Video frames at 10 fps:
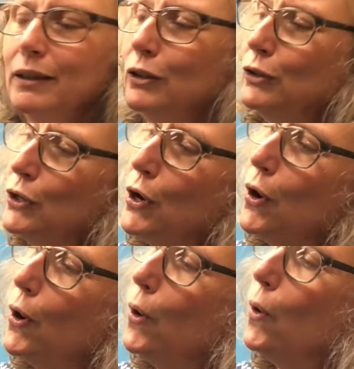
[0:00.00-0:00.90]

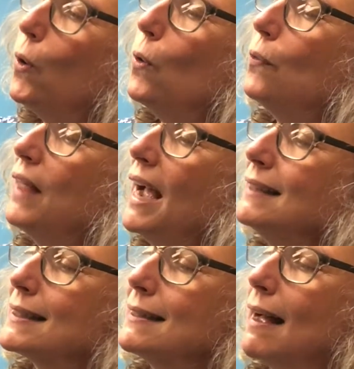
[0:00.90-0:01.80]
No,
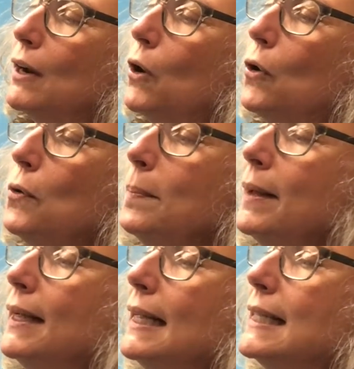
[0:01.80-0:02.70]
that's not home.
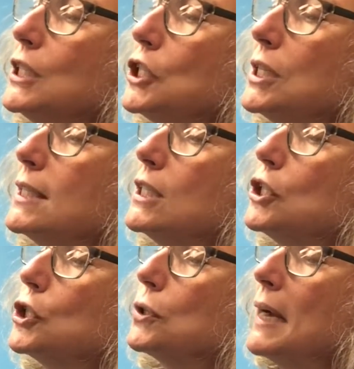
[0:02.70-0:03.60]
It's just a
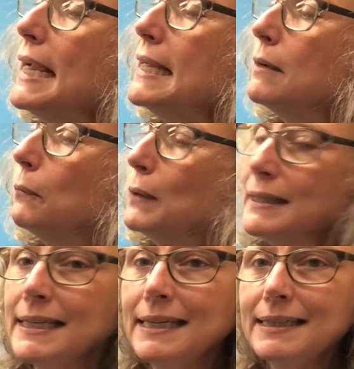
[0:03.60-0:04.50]
train
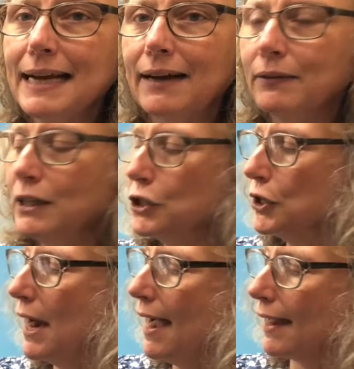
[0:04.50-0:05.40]
whizzing down the
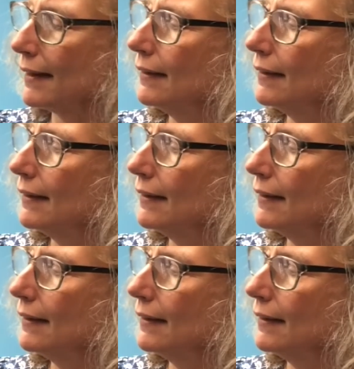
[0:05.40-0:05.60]
track.